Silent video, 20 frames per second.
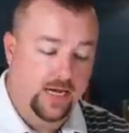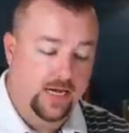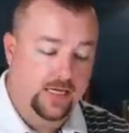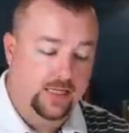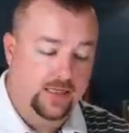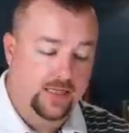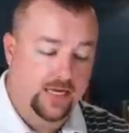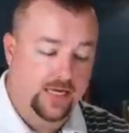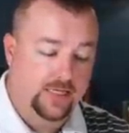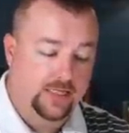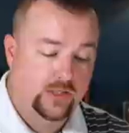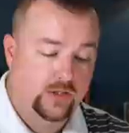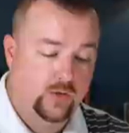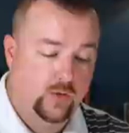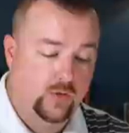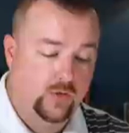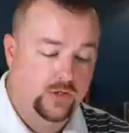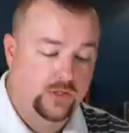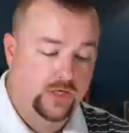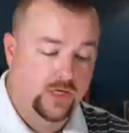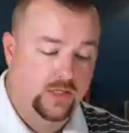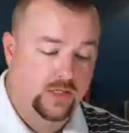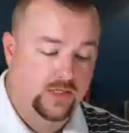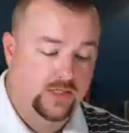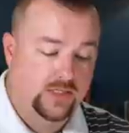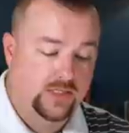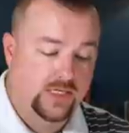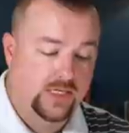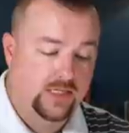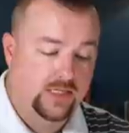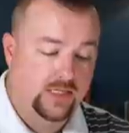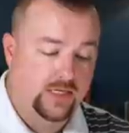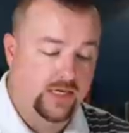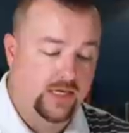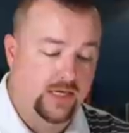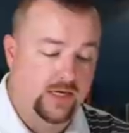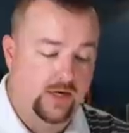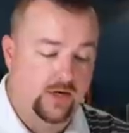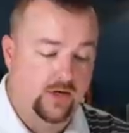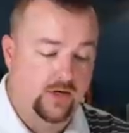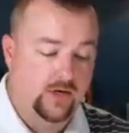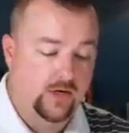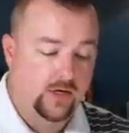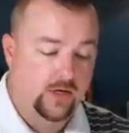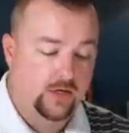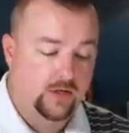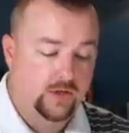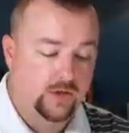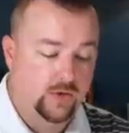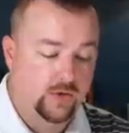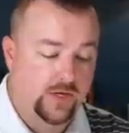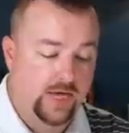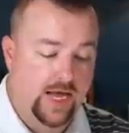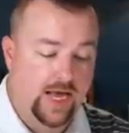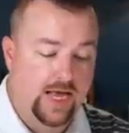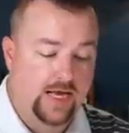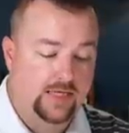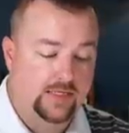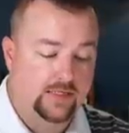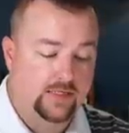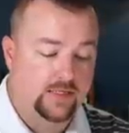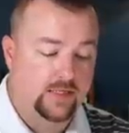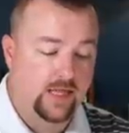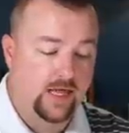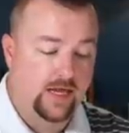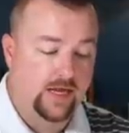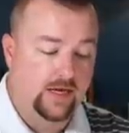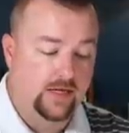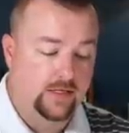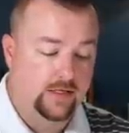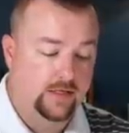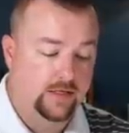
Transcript: a light source on the ceiling here to cast light